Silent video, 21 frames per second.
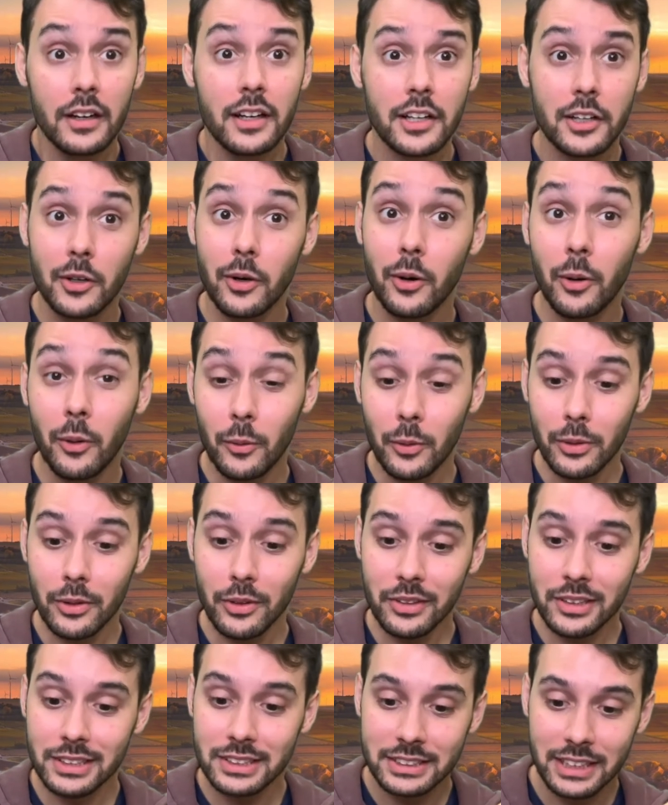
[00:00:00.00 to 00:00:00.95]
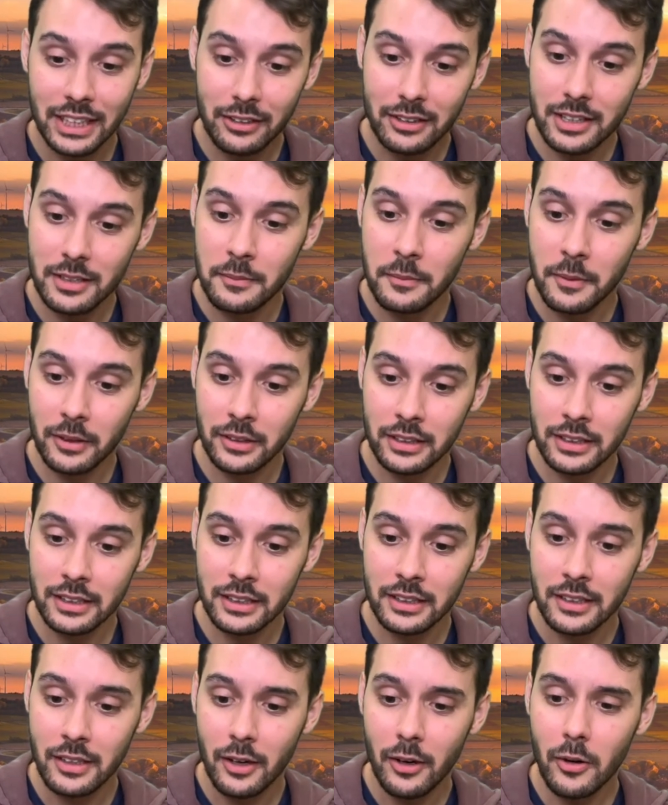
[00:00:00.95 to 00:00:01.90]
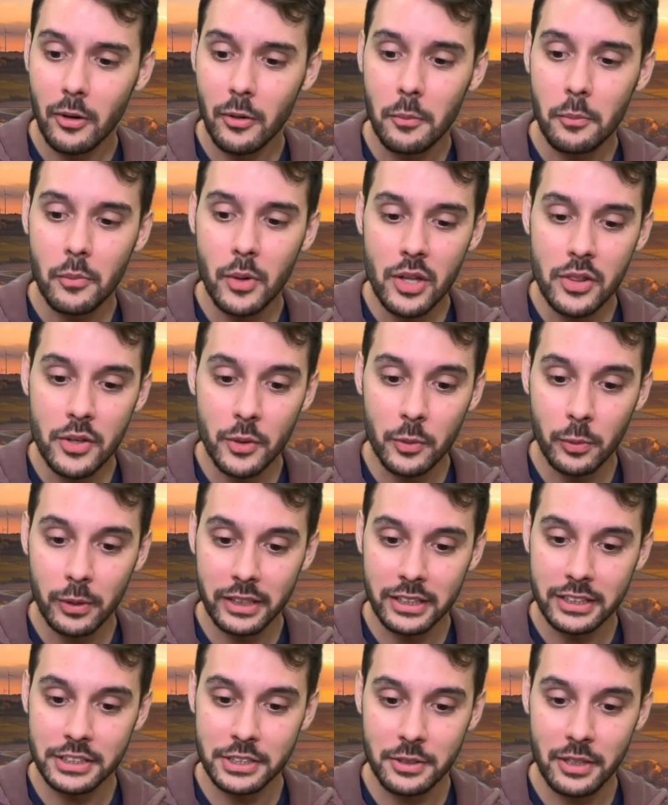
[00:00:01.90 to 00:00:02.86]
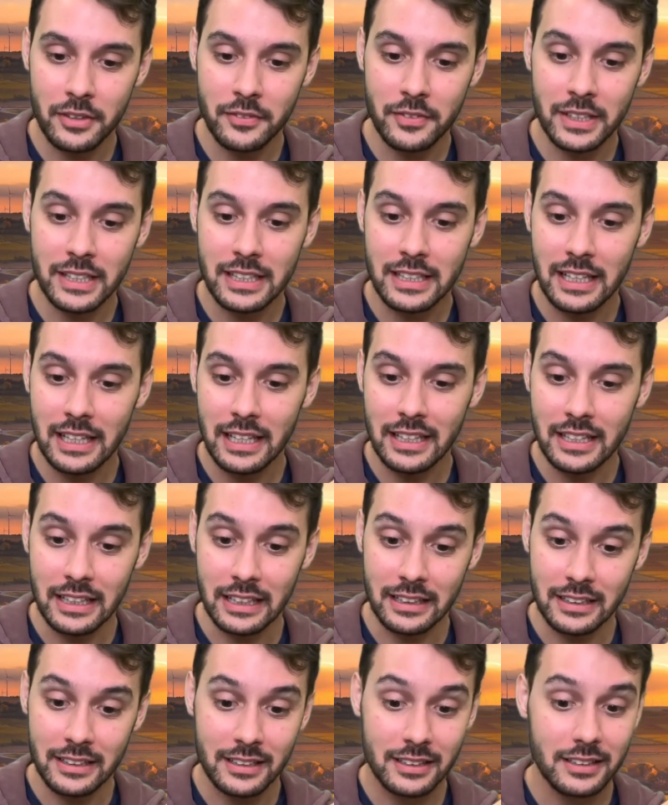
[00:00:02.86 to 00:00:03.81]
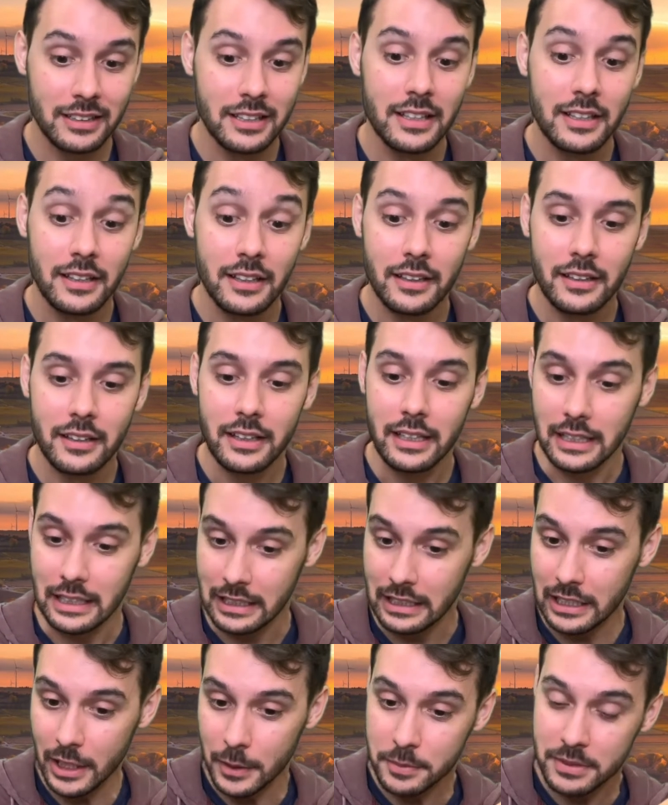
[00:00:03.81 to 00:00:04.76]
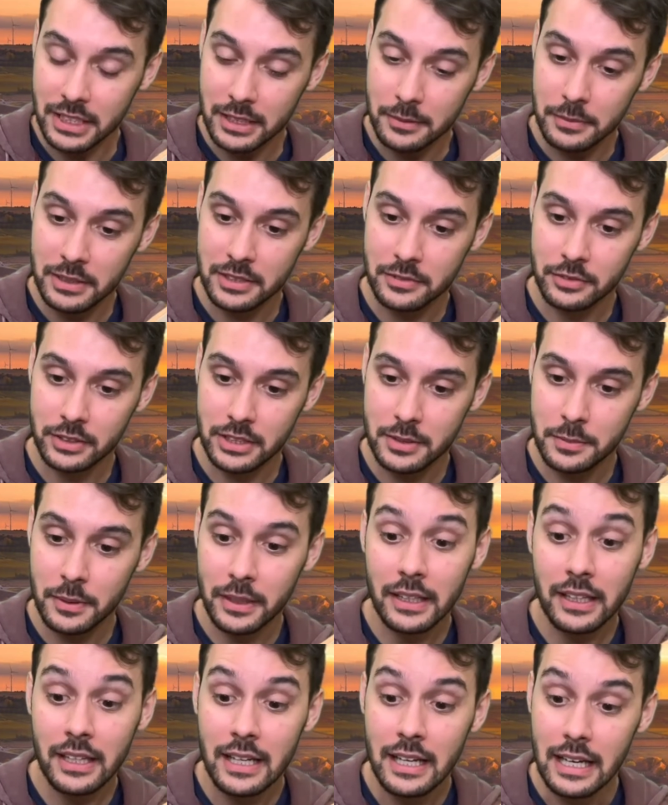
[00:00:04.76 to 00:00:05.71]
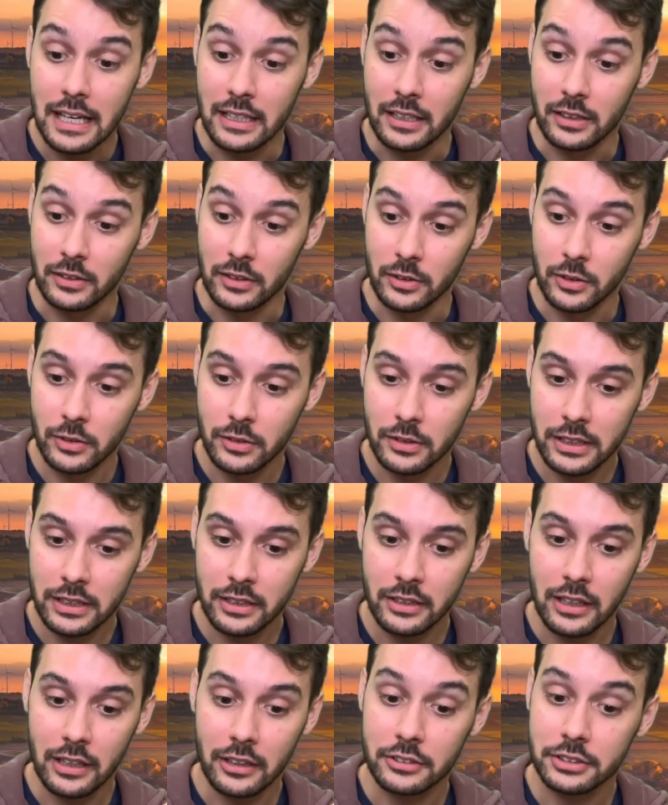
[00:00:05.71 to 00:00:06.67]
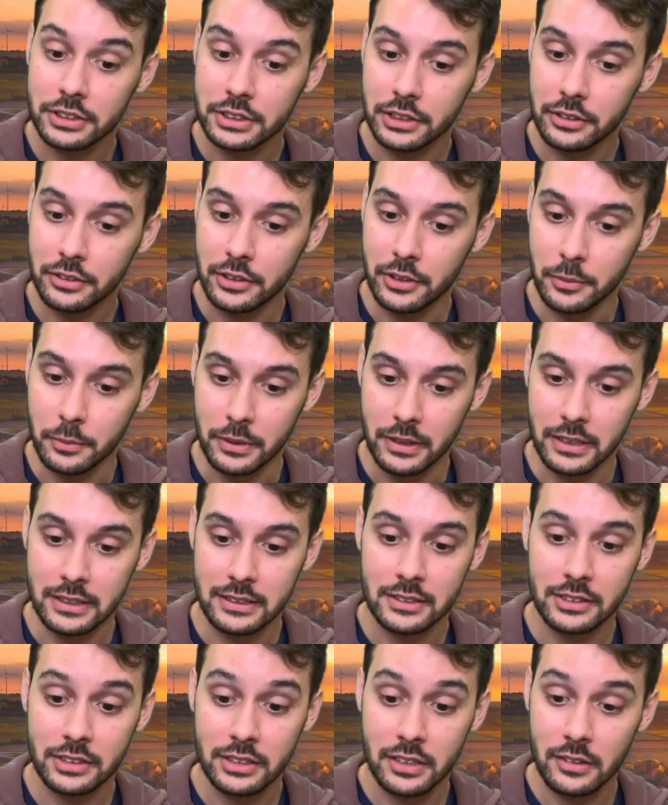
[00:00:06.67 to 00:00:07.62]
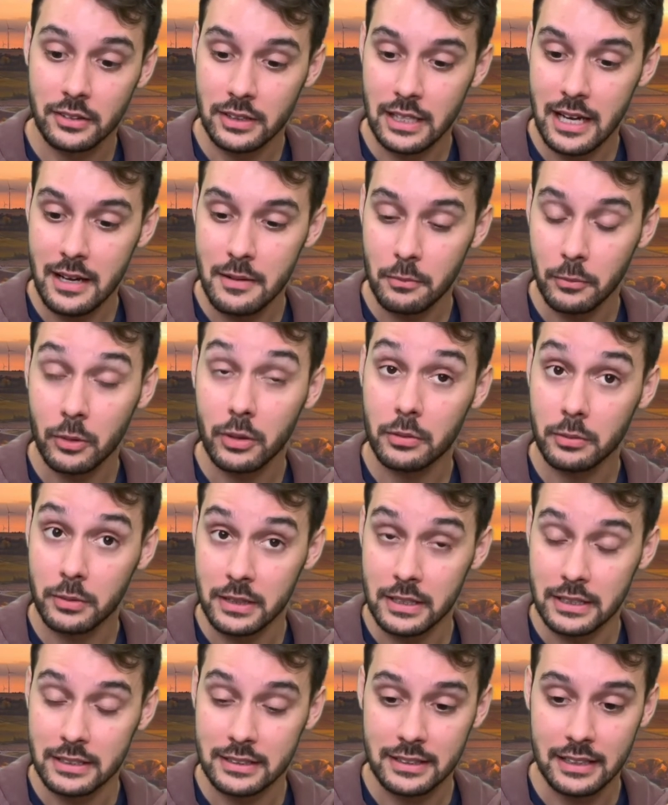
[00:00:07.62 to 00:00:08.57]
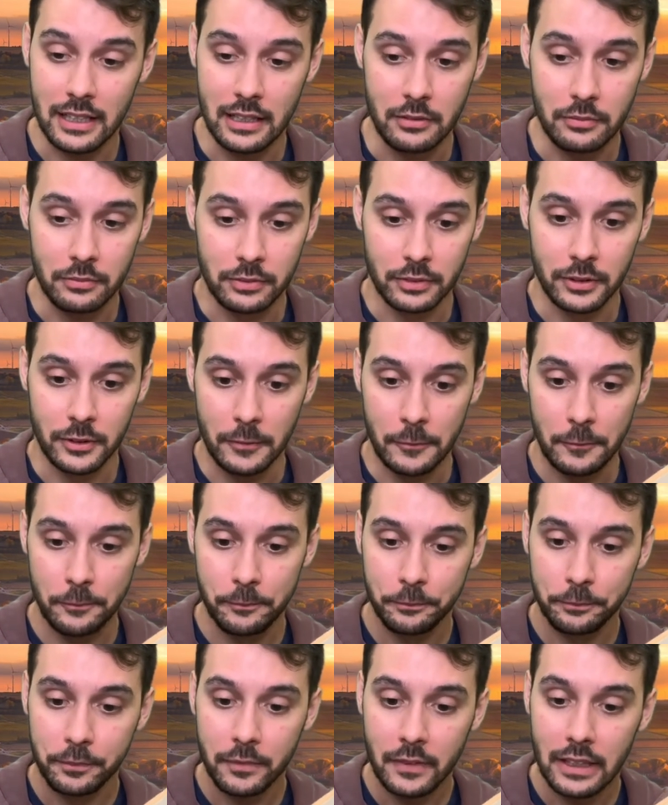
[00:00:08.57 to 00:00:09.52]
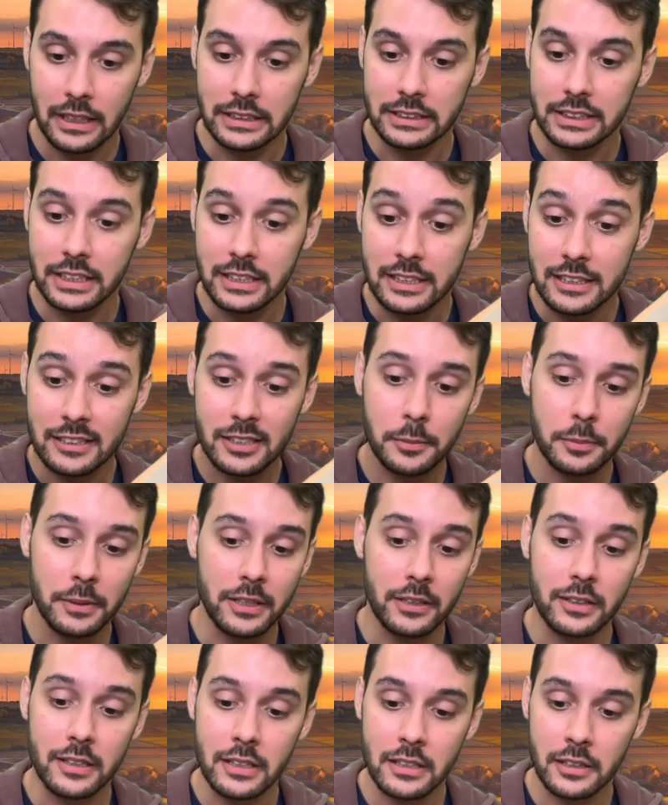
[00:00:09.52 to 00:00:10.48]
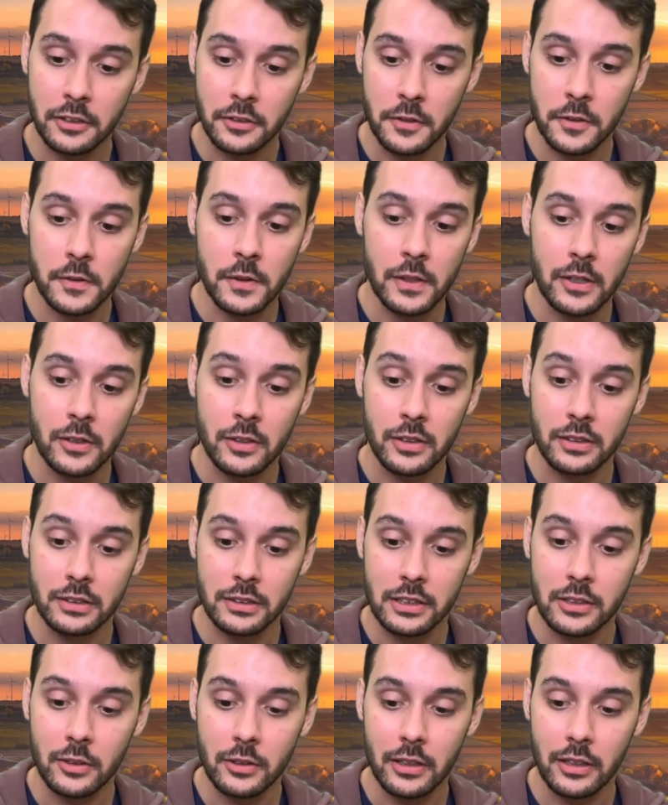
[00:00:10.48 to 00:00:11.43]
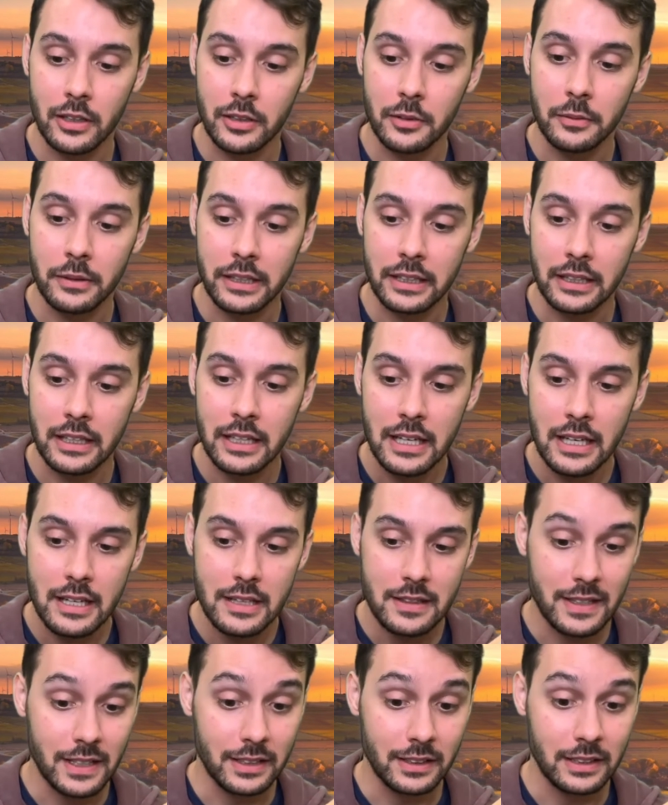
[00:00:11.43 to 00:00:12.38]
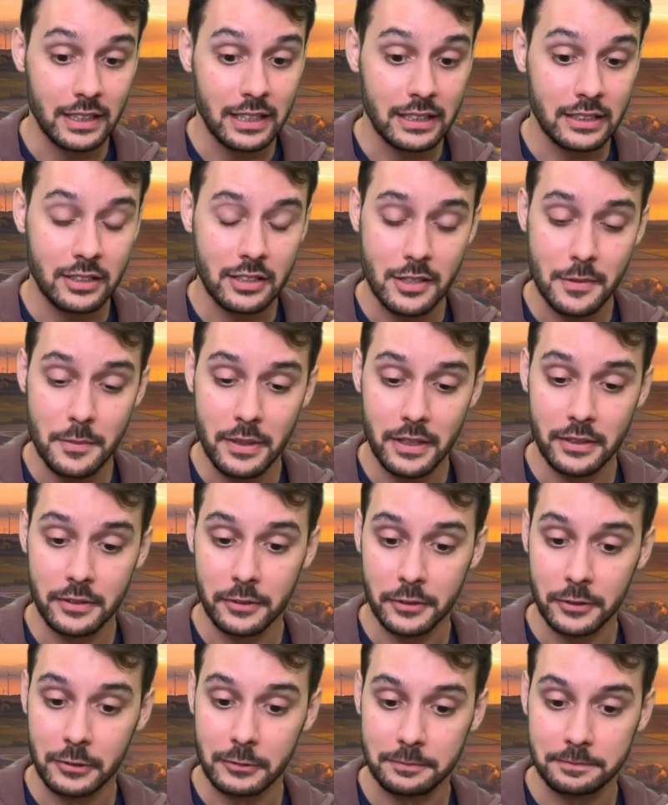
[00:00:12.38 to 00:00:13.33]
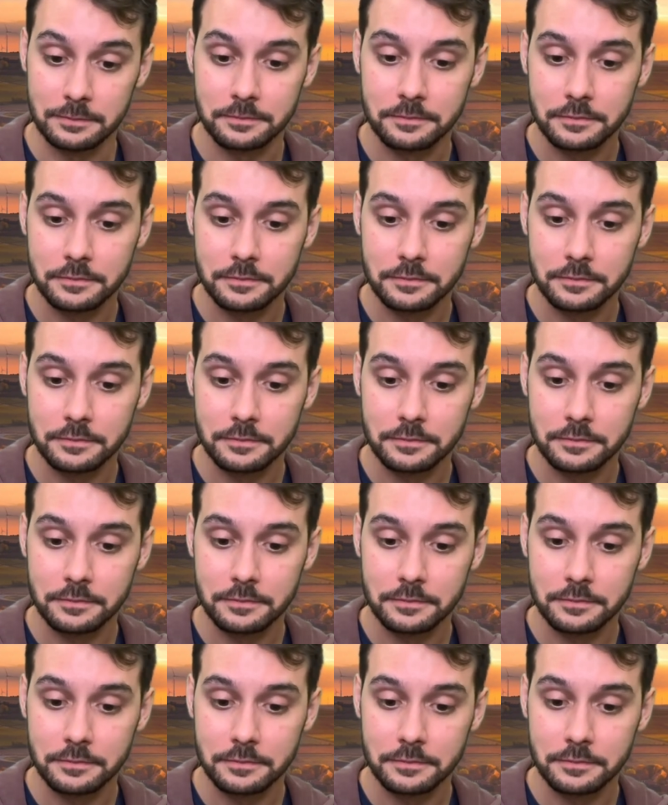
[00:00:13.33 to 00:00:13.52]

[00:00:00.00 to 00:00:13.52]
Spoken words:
"Corn!" shouted Martin. "Oh, Mother, where did you even get it?" "Eat up," said Miss Frisby, "and a little later I'll show you, because there's a lot more where this came from." And she disappeared into the little hallway that led to the bedroom.